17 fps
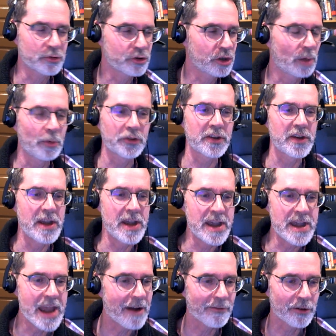She almost
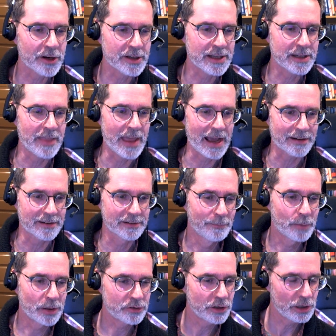never did that,
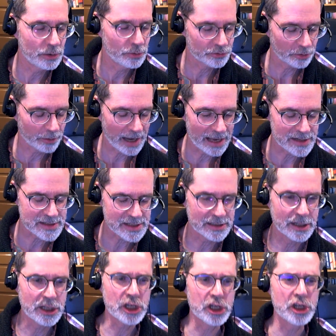but she used her hands in a